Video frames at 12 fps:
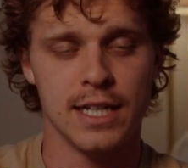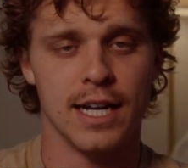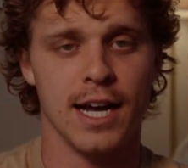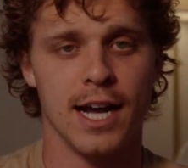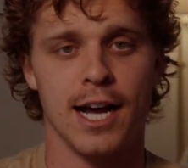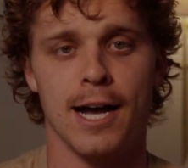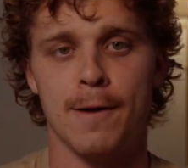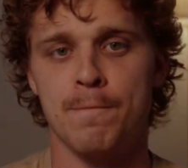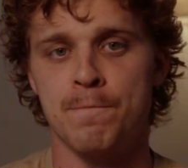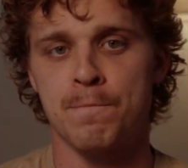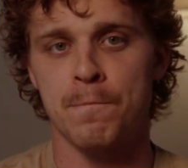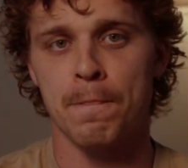
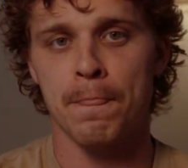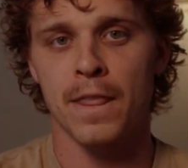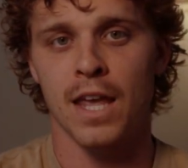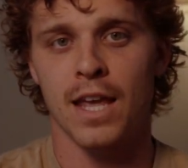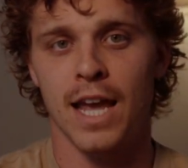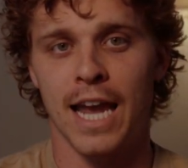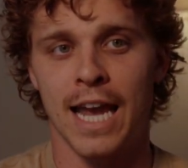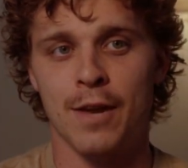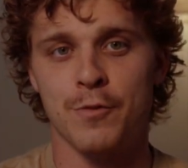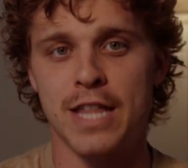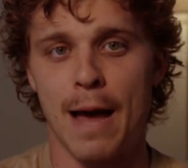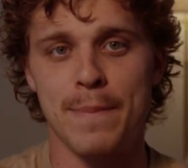Um, and
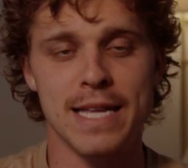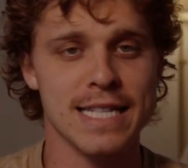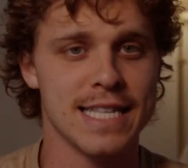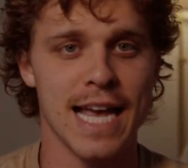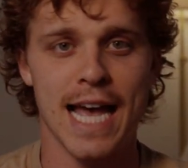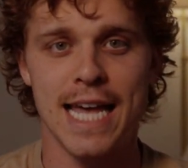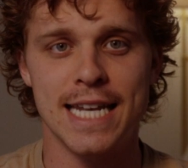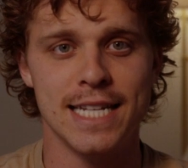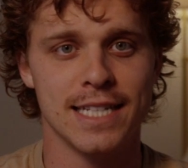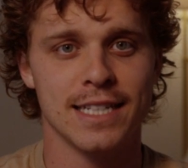with that being said,